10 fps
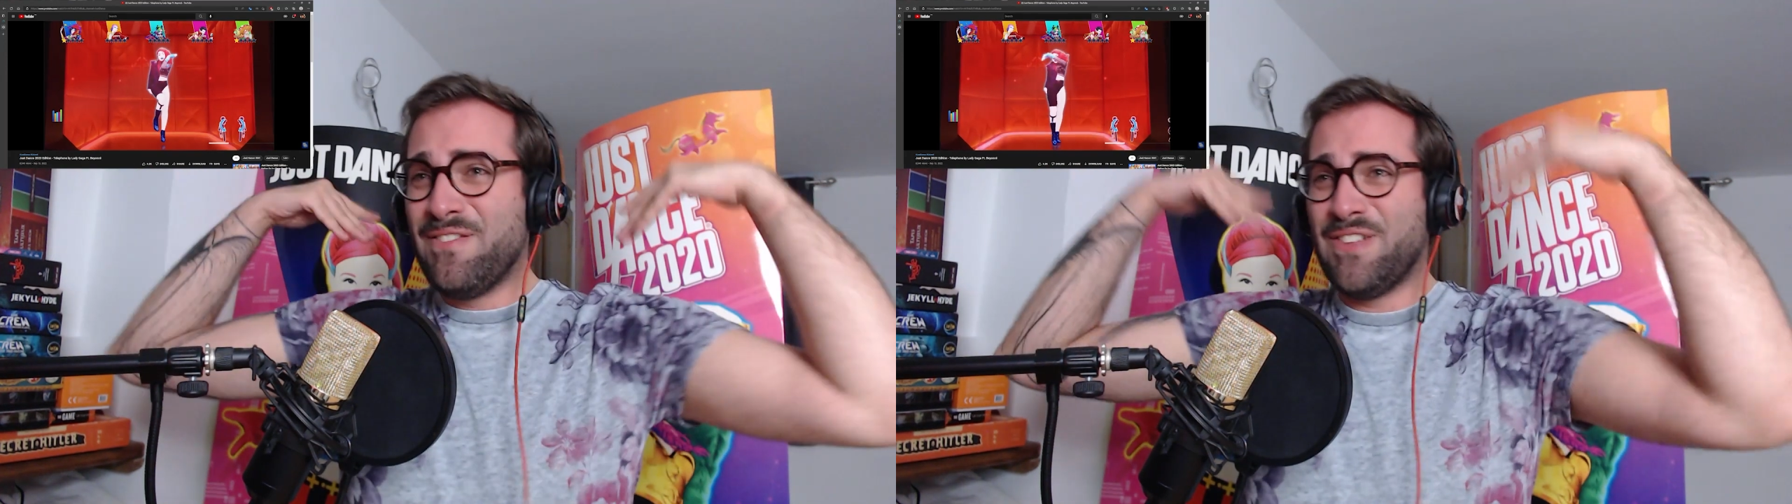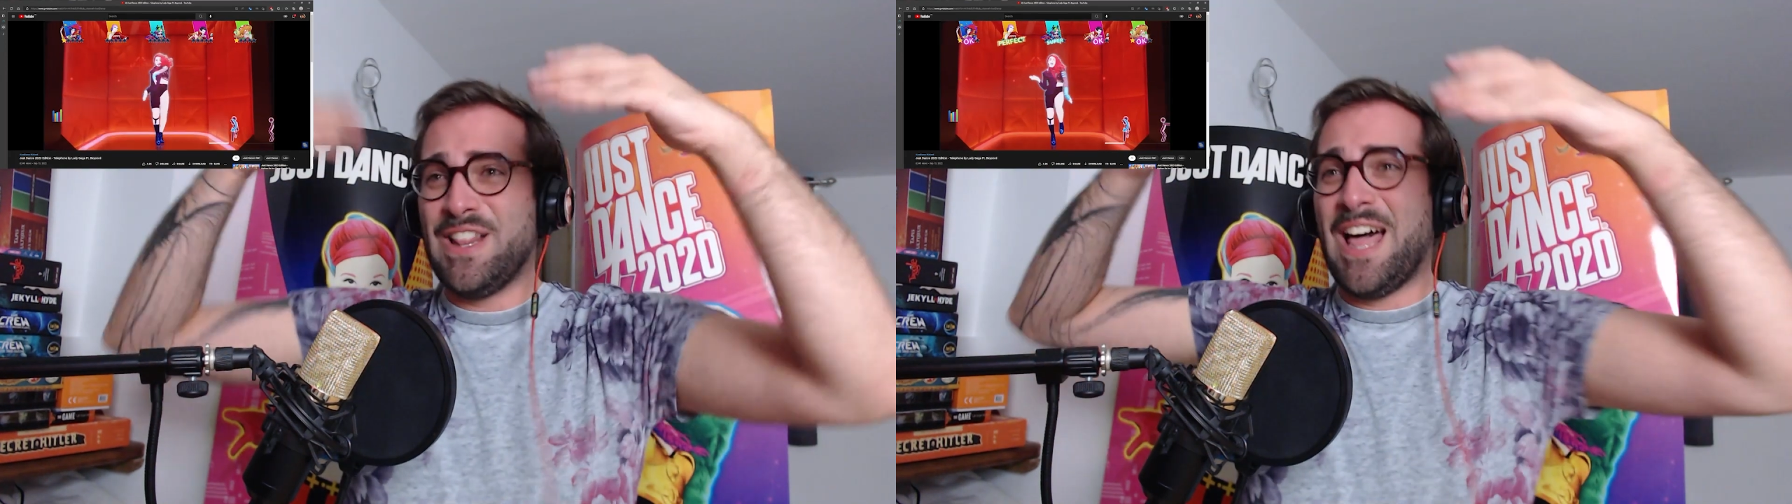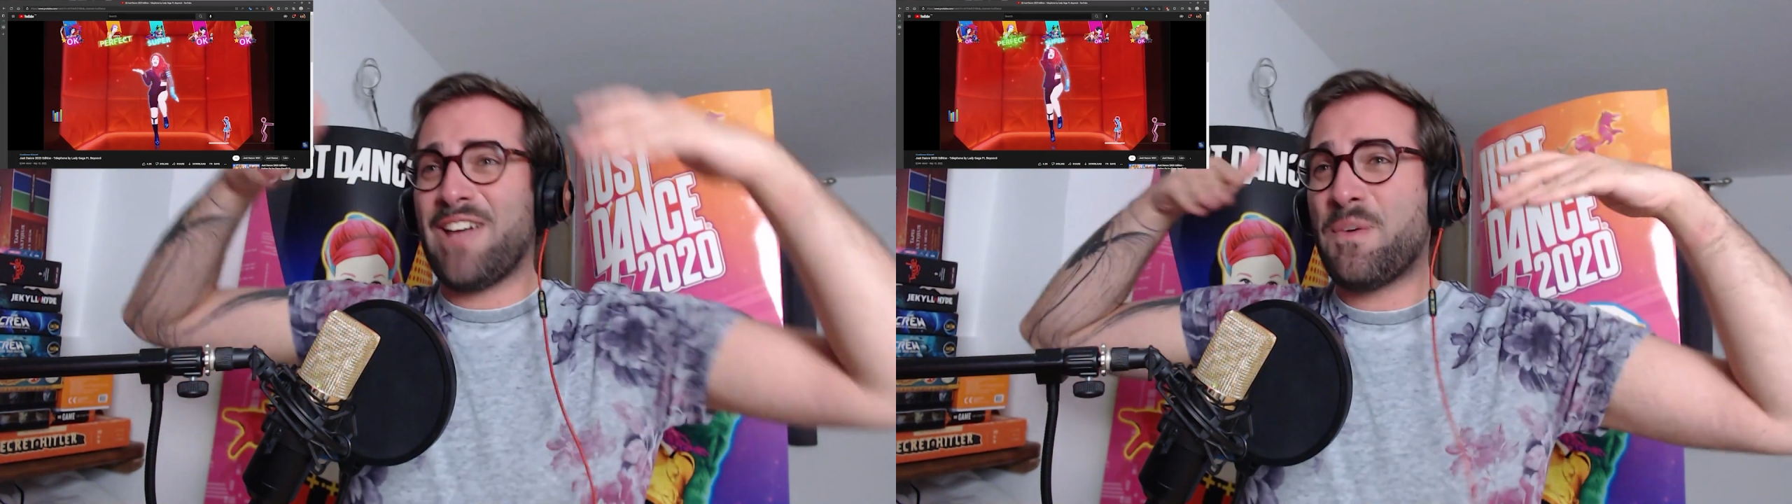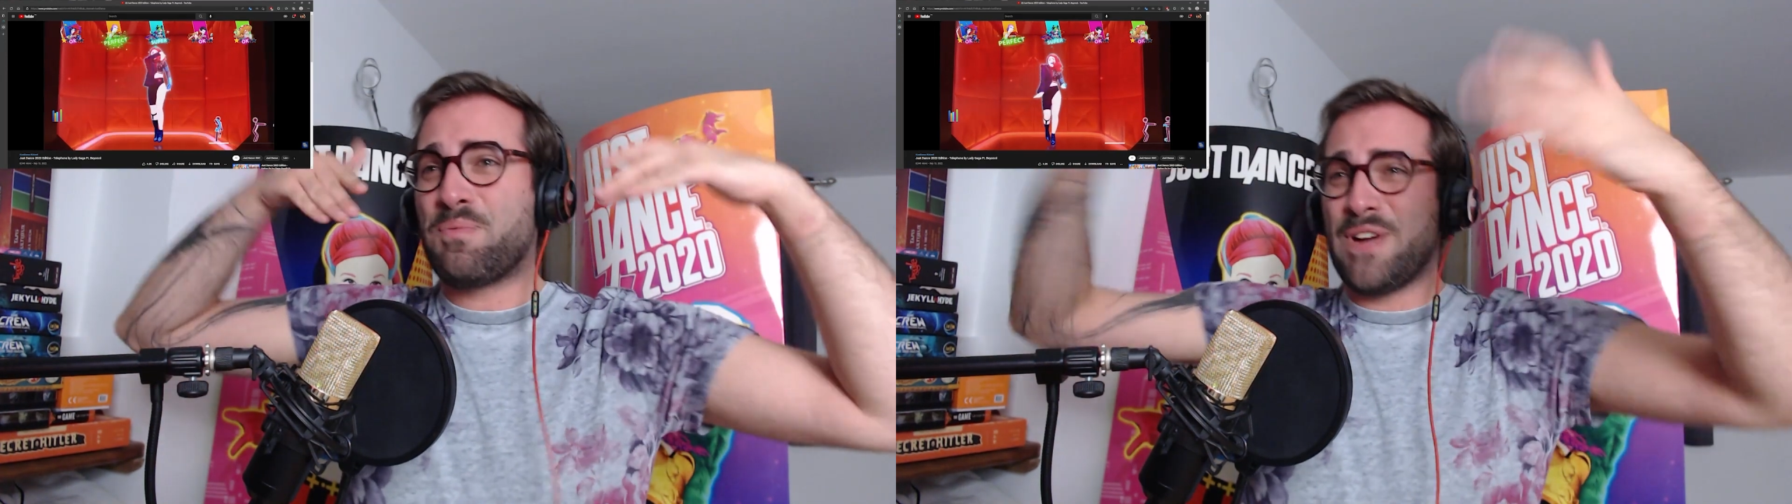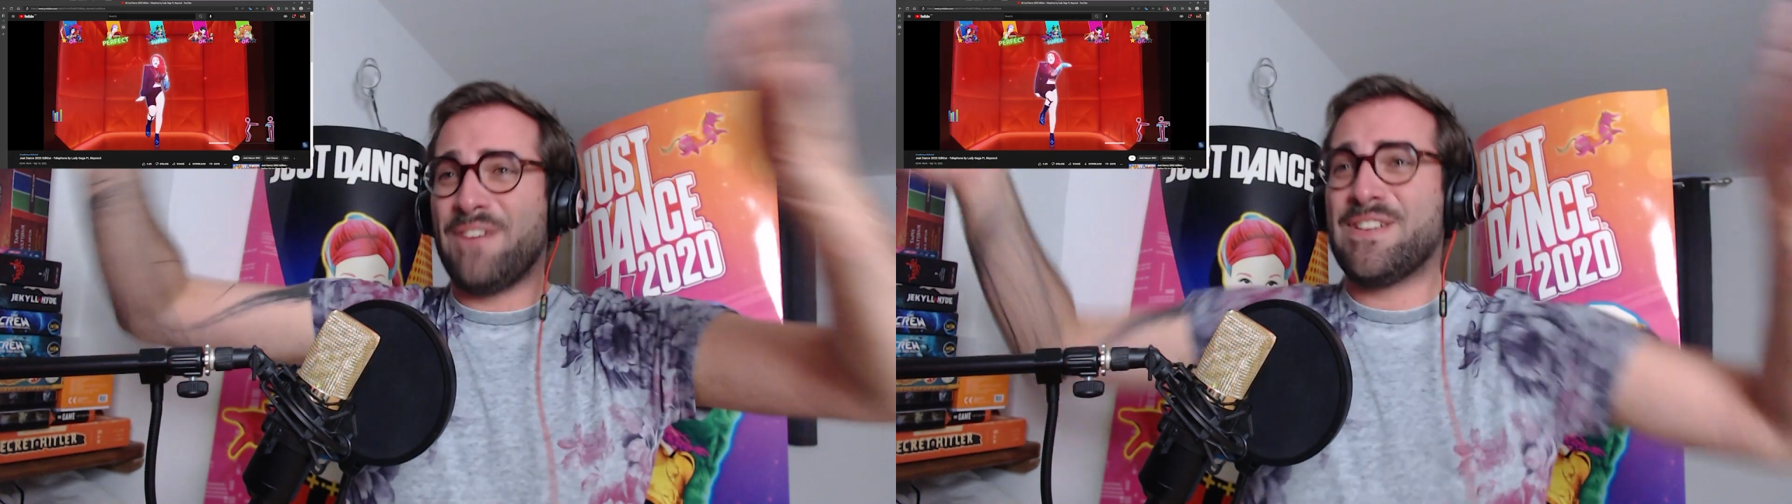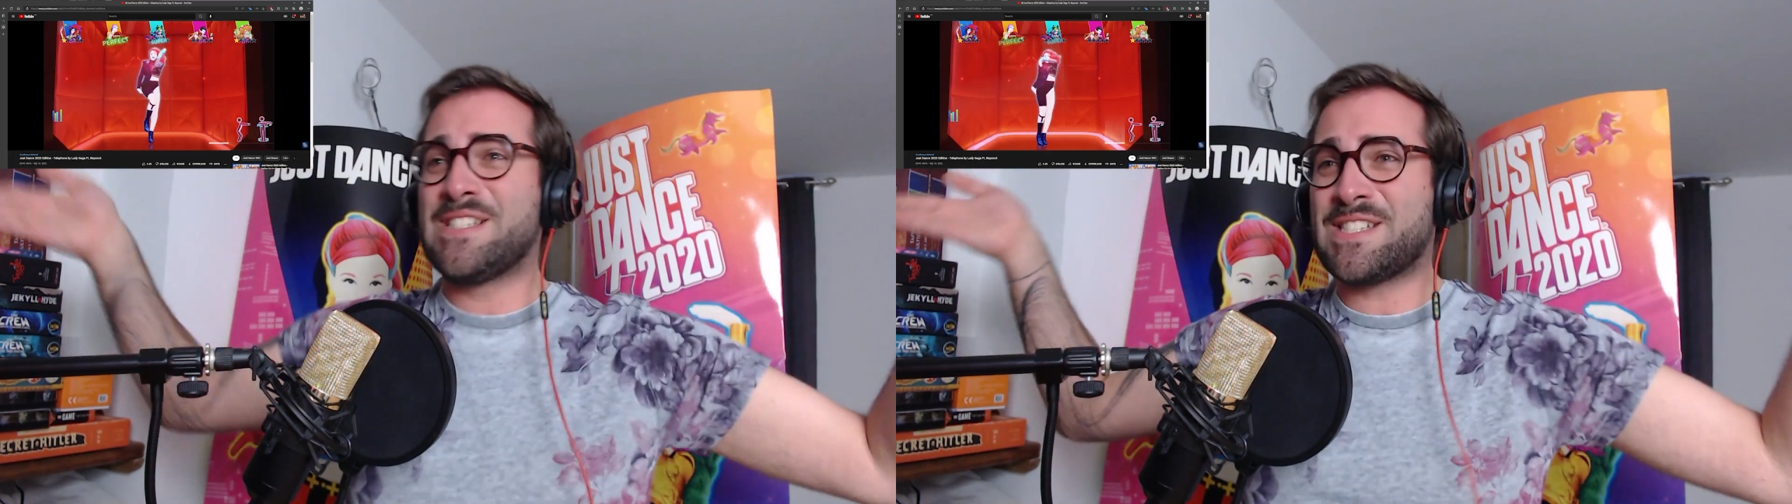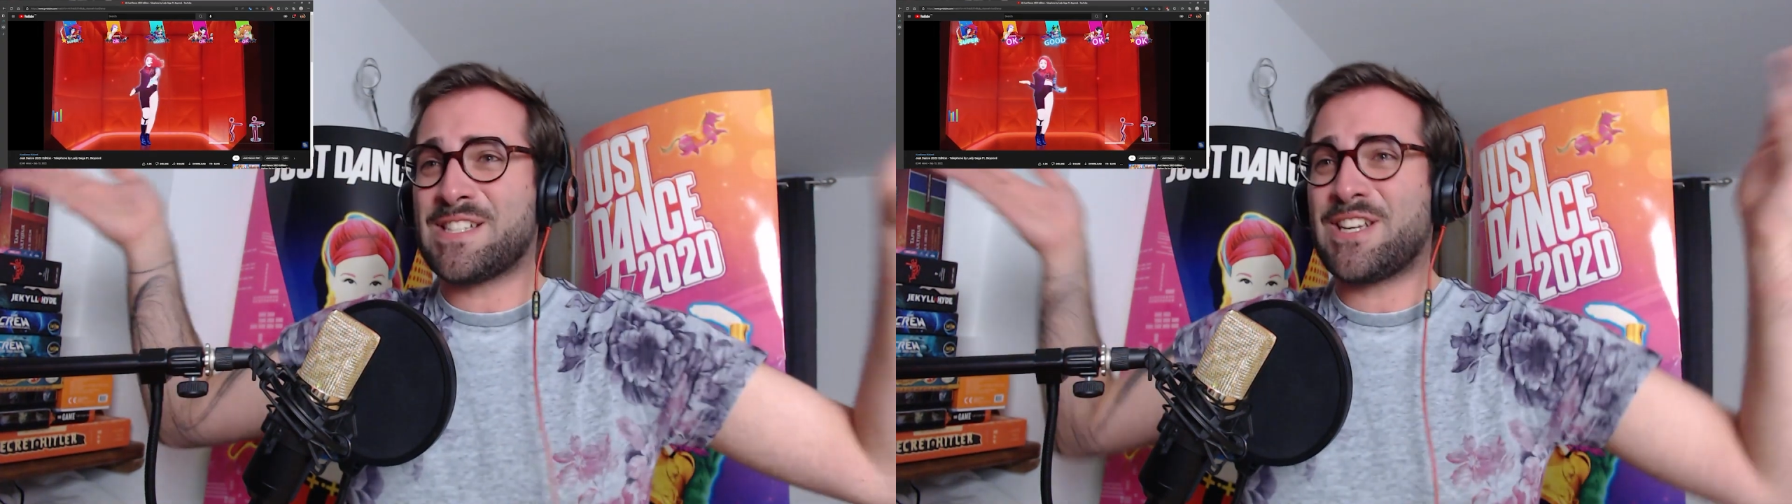like the previous